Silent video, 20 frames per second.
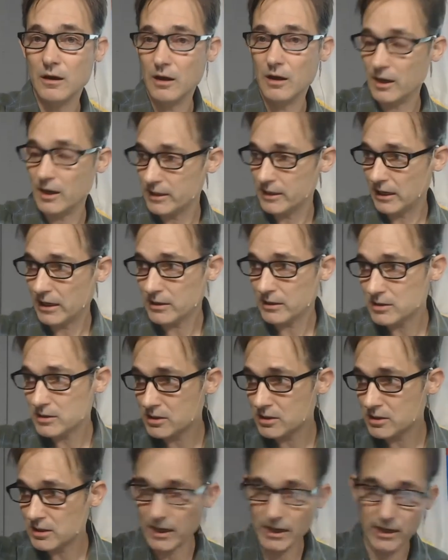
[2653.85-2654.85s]
against
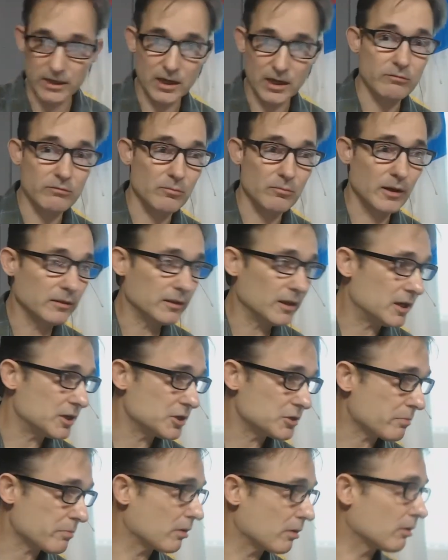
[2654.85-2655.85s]
a government that
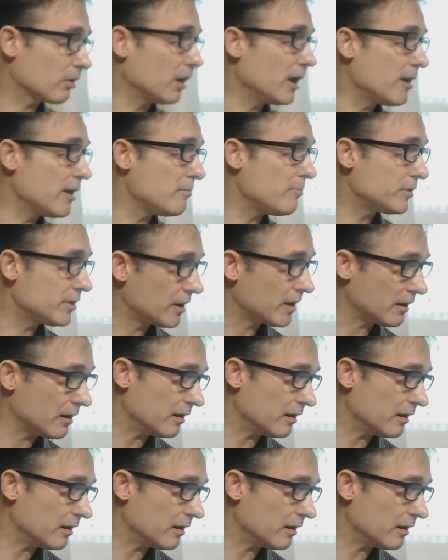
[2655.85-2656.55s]
is proclaimed